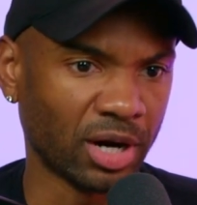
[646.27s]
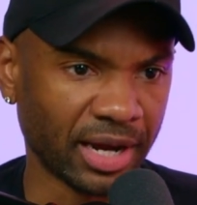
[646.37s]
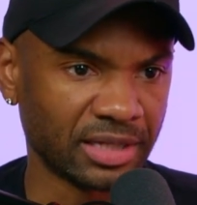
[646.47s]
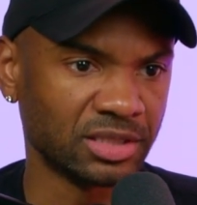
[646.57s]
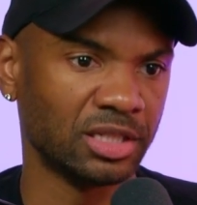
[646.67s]

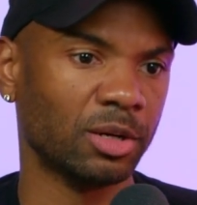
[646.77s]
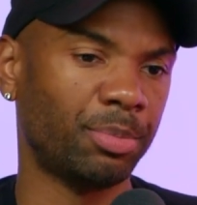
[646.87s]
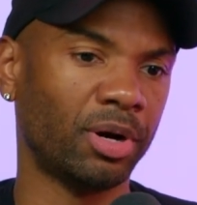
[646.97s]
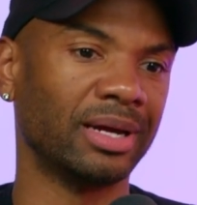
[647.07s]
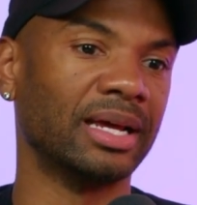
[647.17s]
agencies or
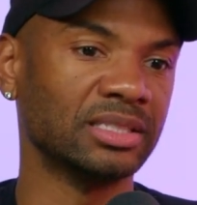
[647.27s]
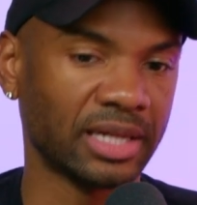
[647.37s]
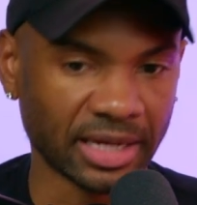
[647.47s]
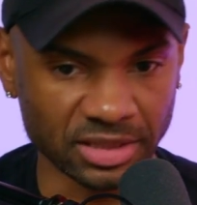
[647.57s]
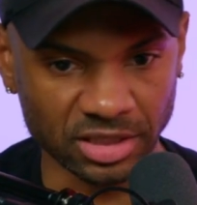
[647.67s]
podcasting
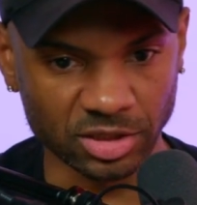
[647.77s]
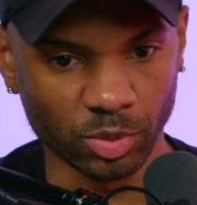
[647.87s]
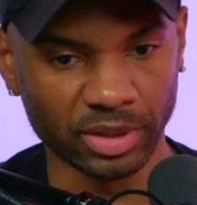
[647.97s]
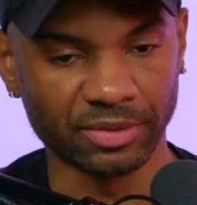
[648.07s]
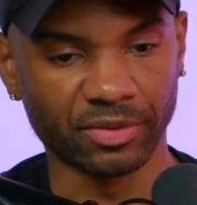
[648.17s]
agencies or
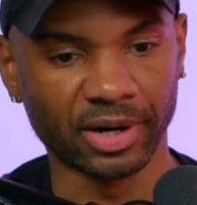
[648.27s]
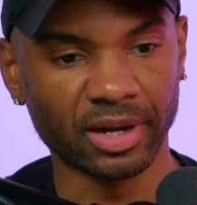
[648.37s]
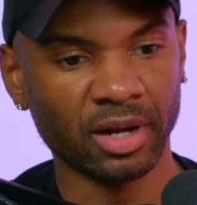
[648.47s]
whatever, right?